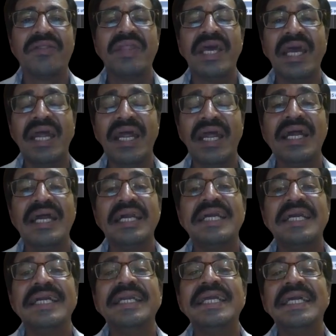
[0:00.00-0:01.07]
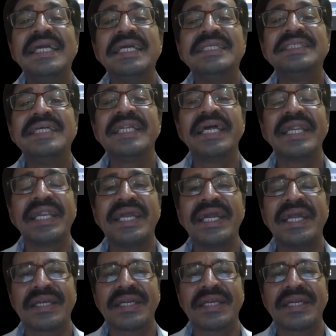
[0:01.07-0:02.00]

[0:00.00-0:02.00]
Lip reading: they degenerate,